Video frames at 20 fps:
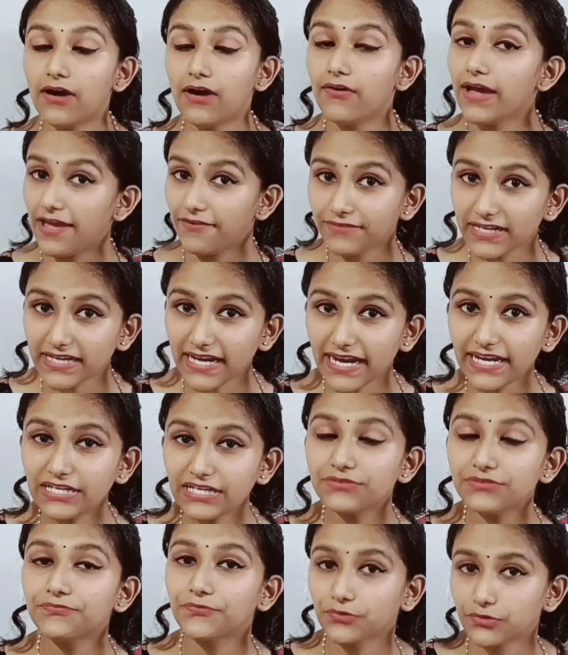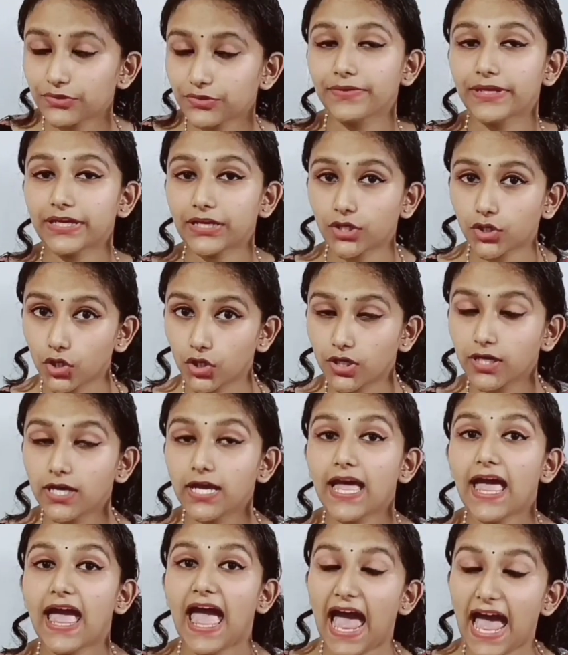every kind of food we cook
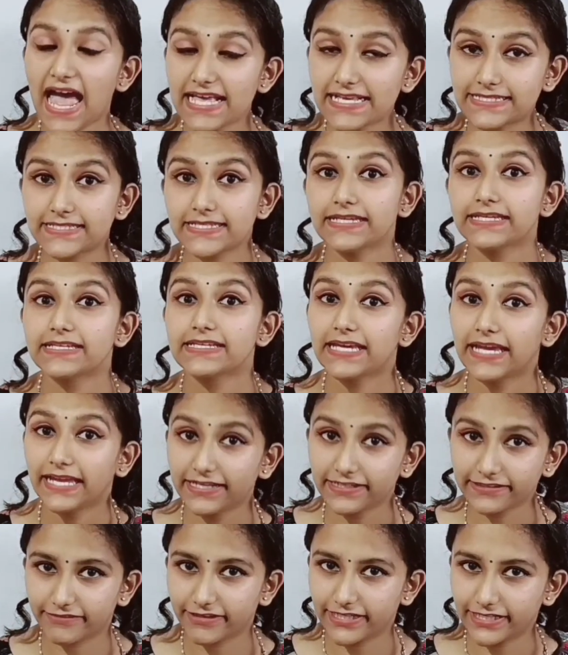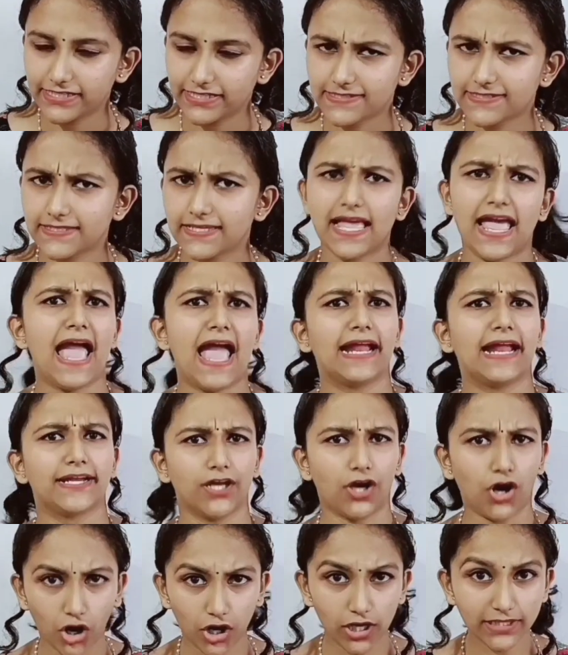has ingredients, and
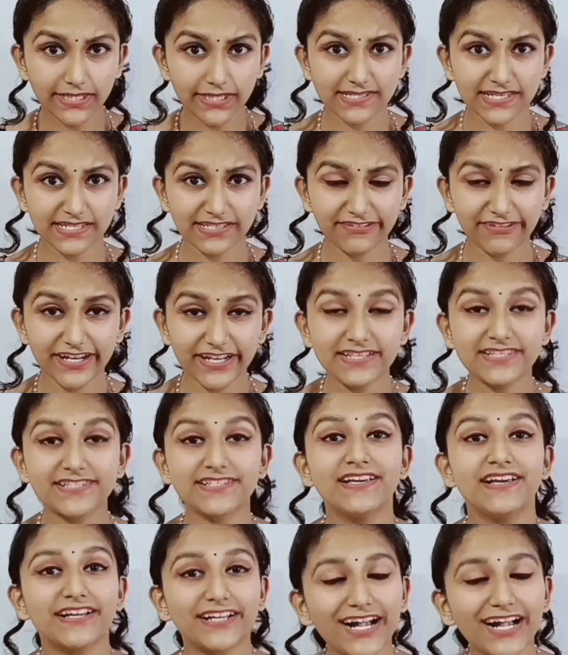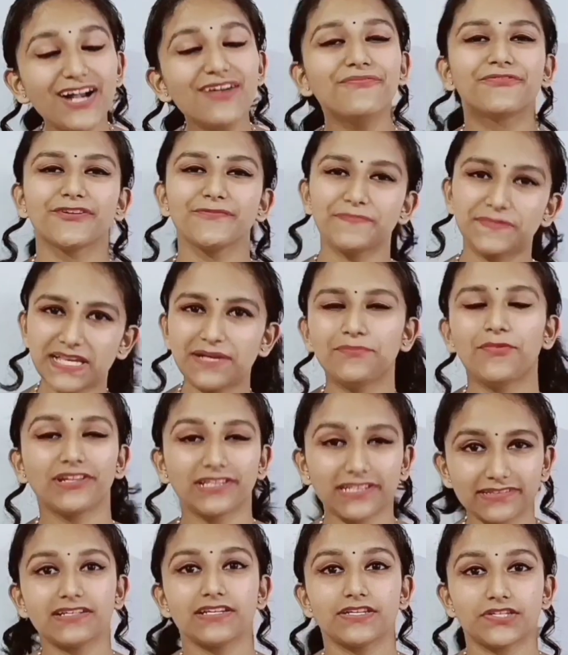all these ingredients come from some
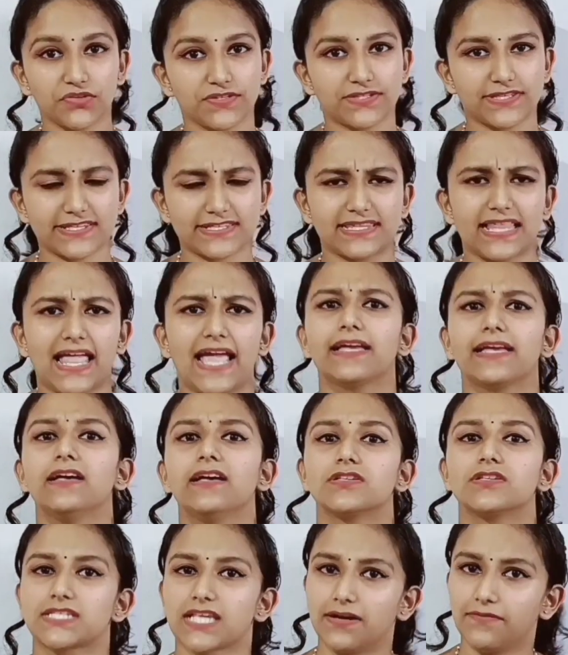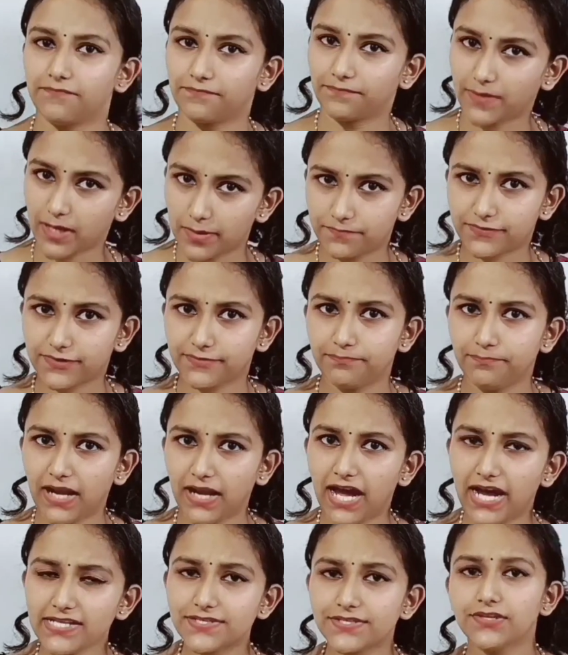other sources, like some come from
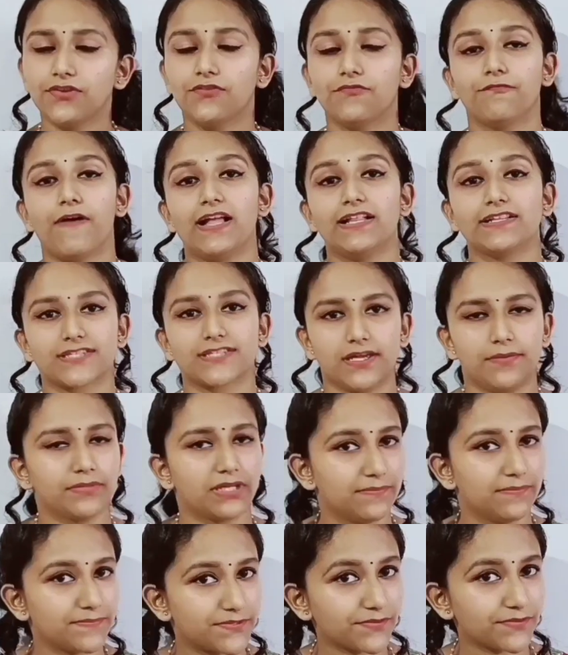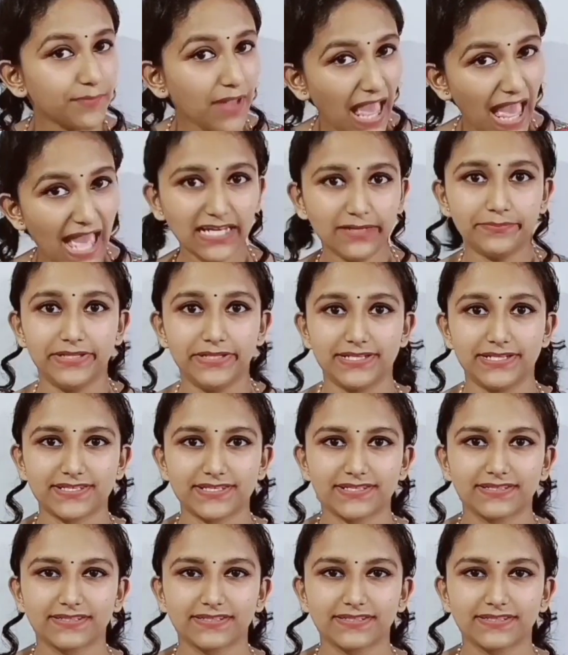plants while some comes from animals.